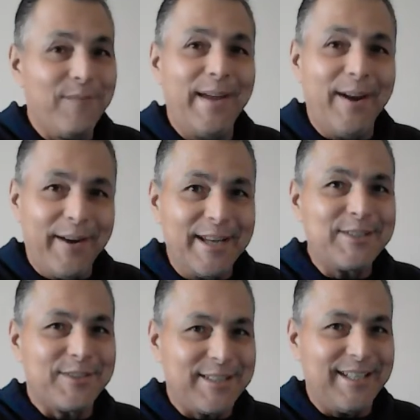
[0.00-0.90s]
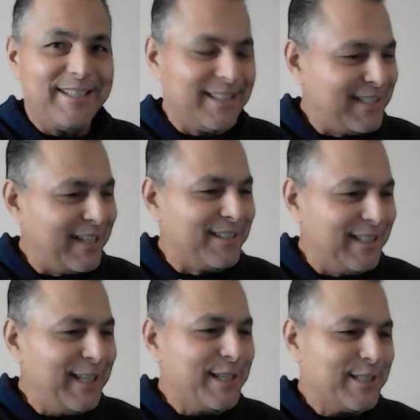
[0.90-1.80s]
very interesting to say the
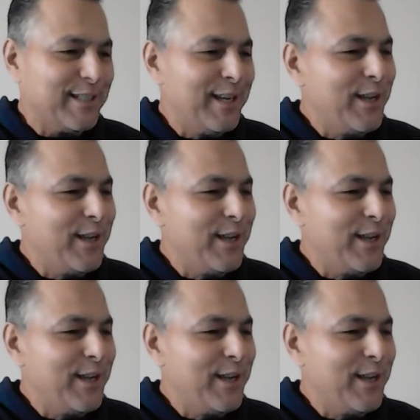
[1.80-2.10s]
least.